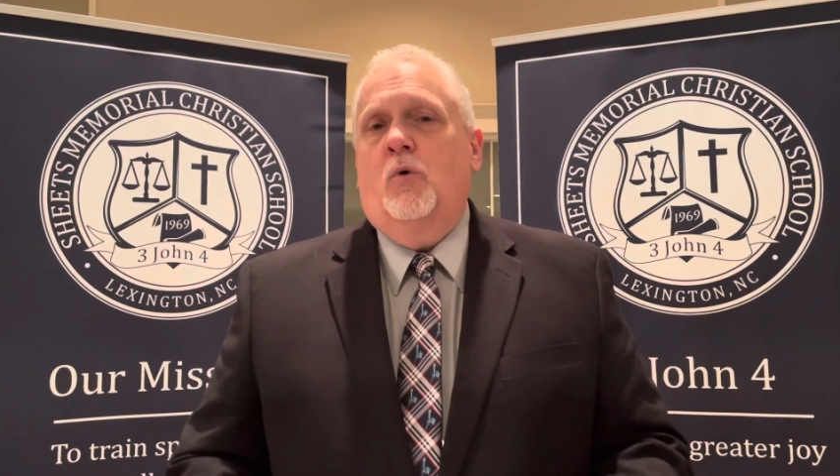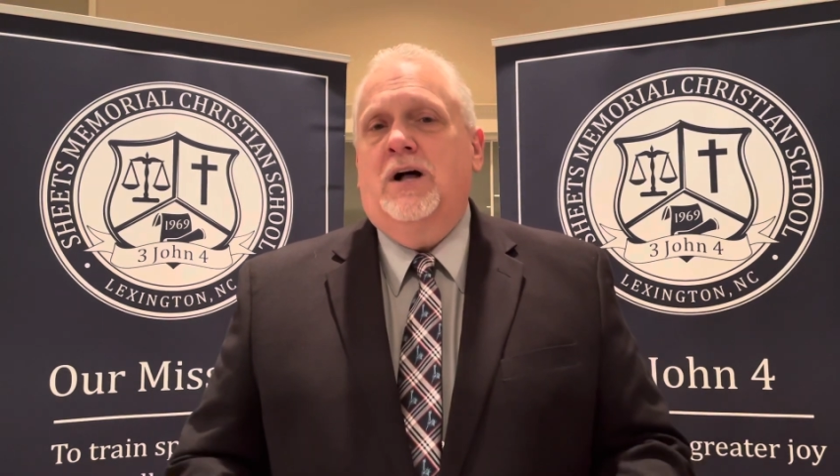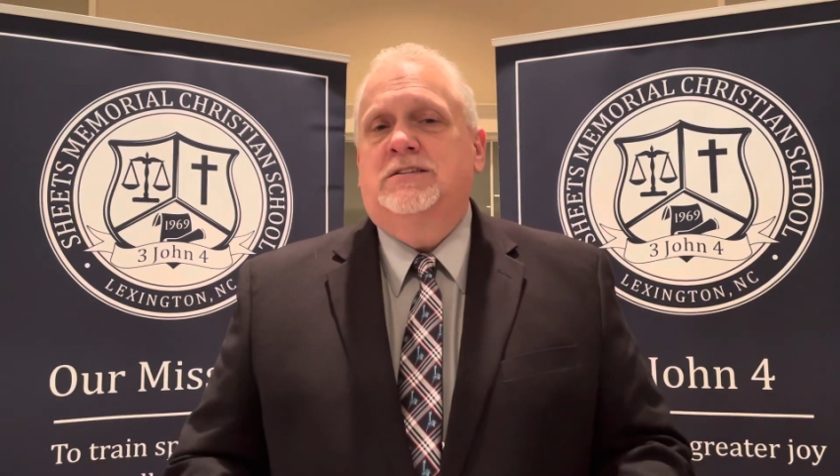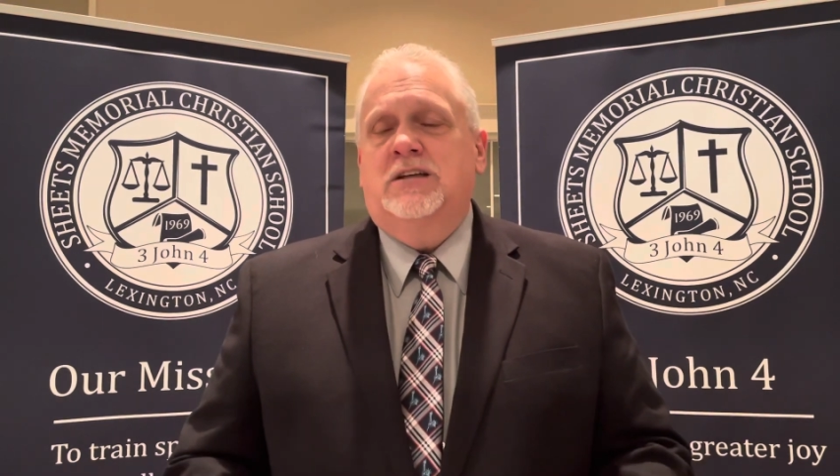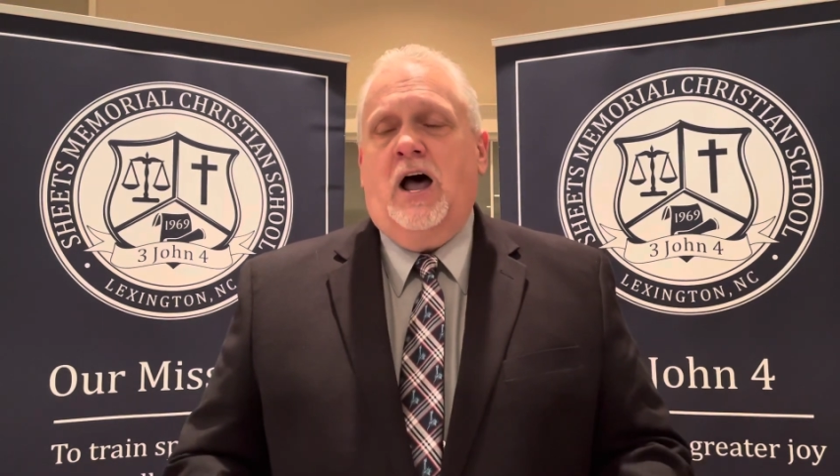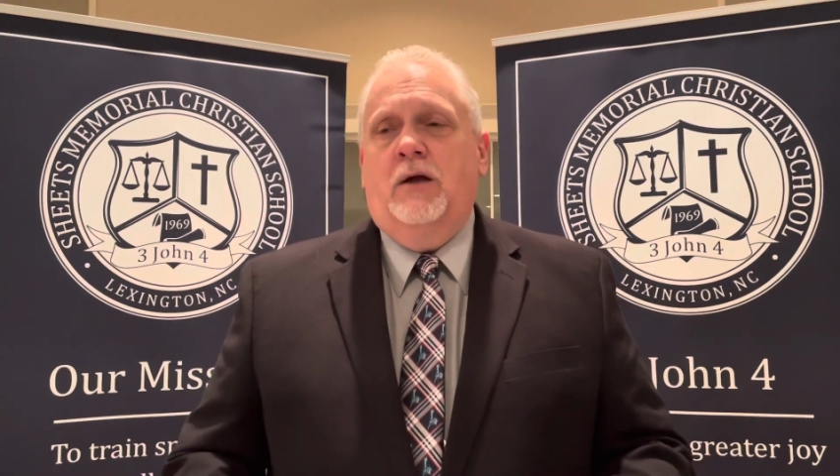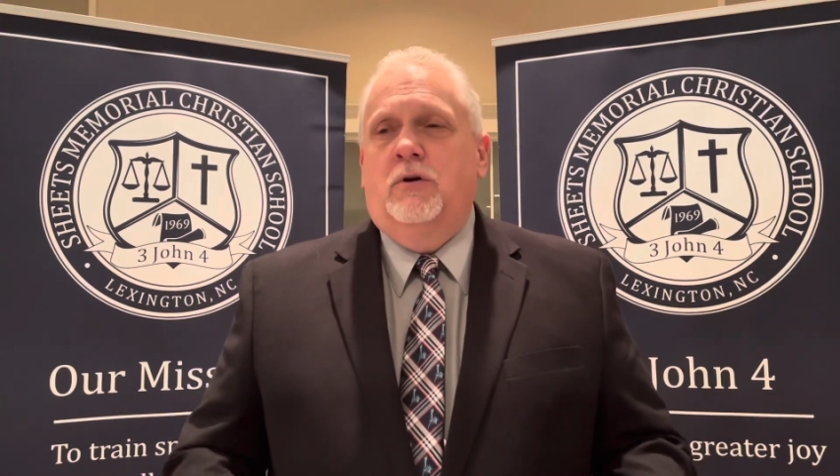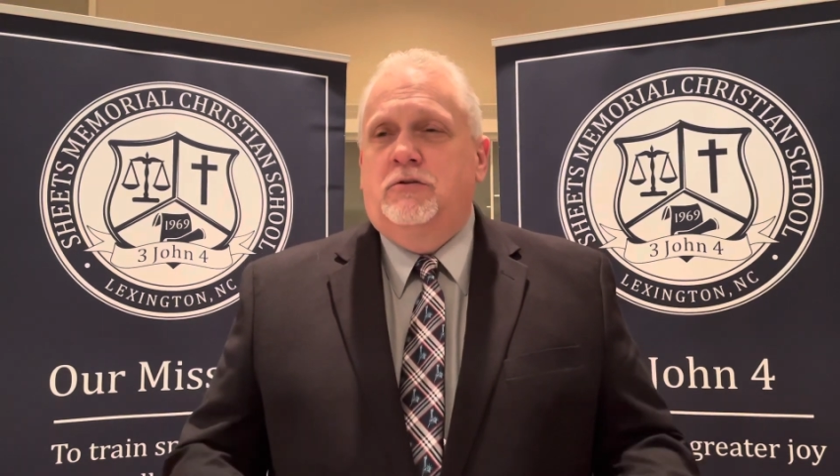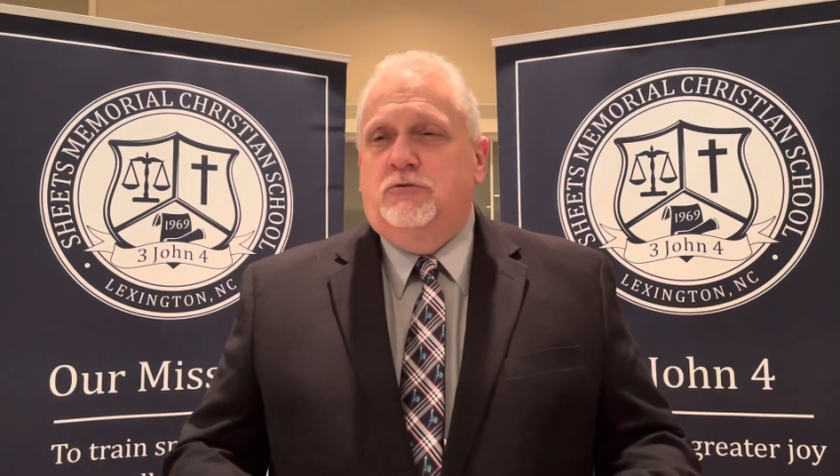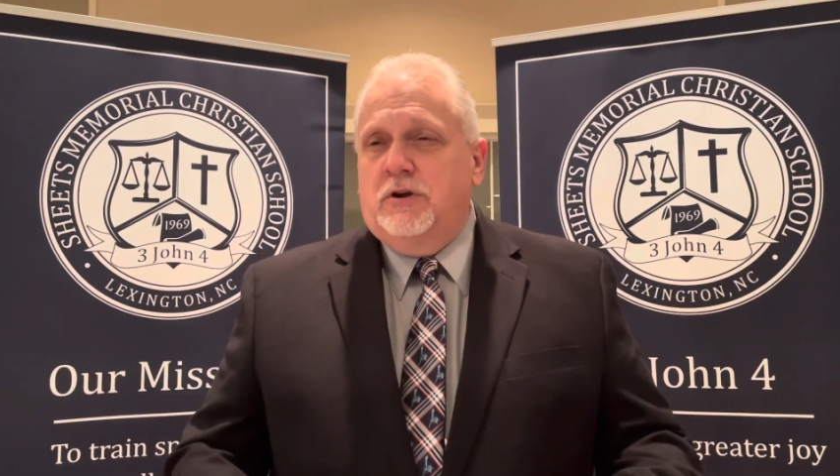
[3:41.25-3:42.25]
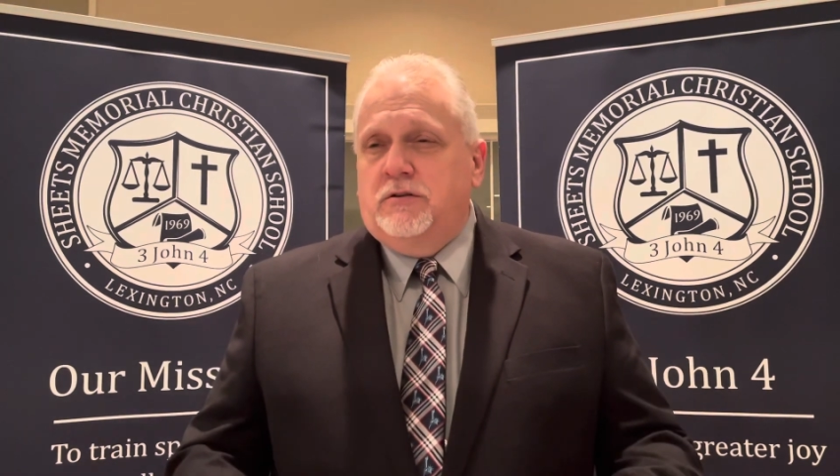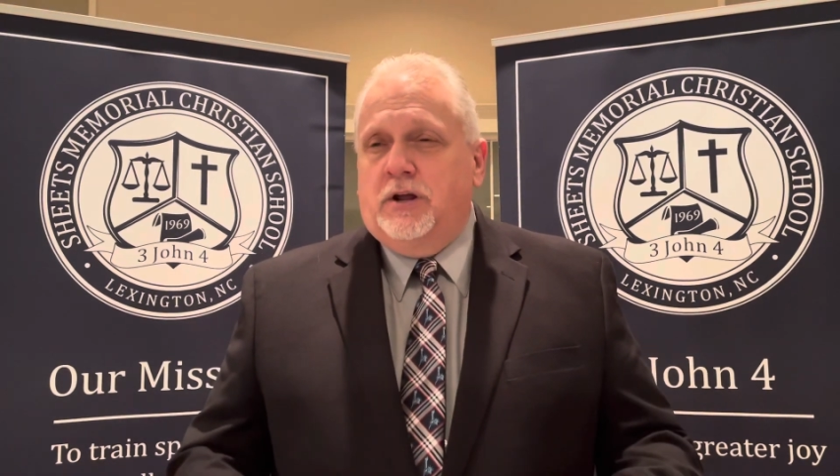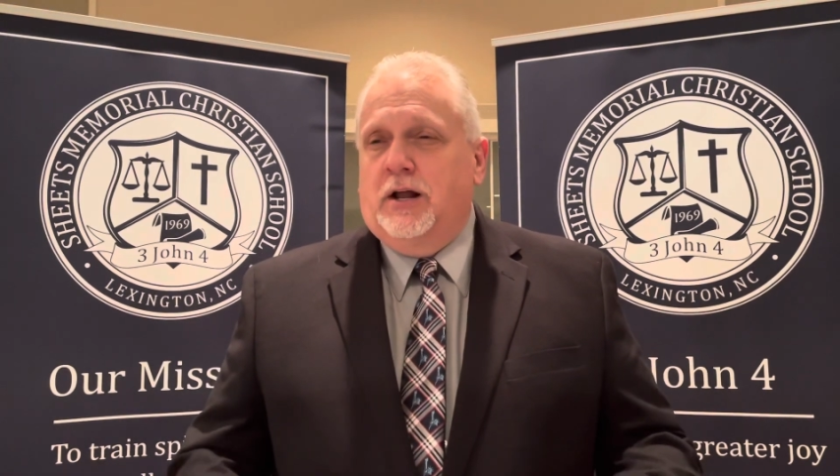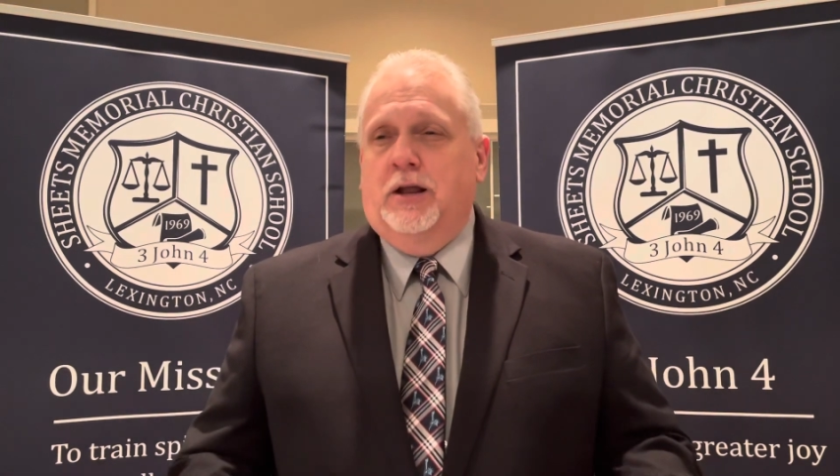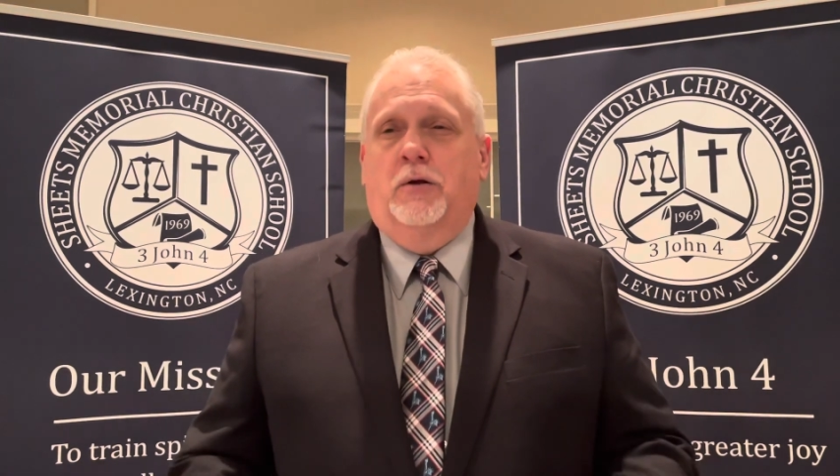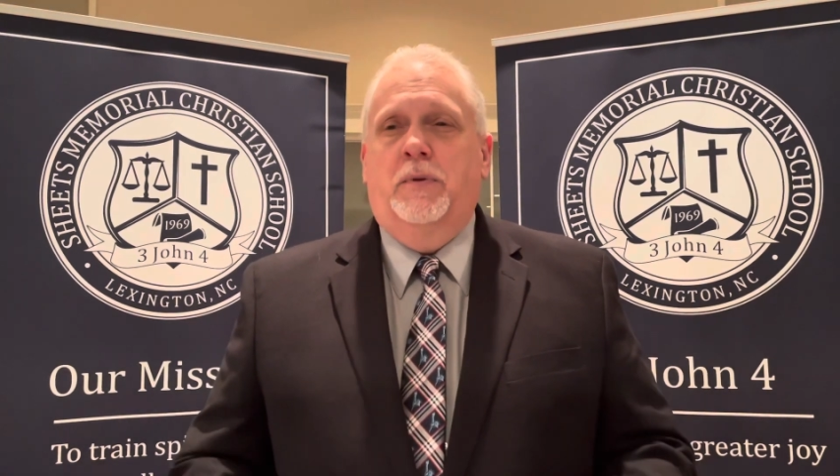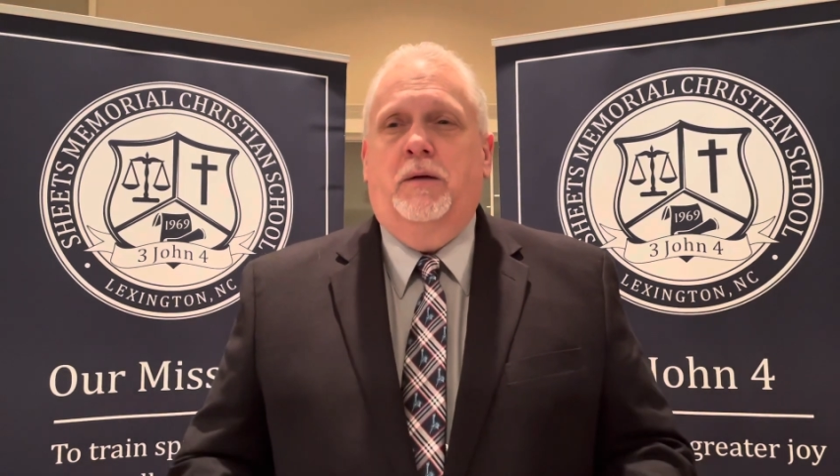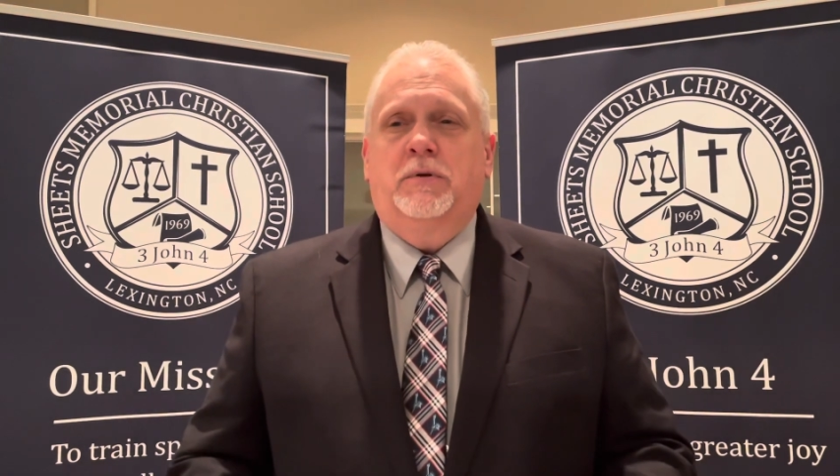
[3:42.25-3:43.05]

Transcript: outside when it's drizzling a little bit,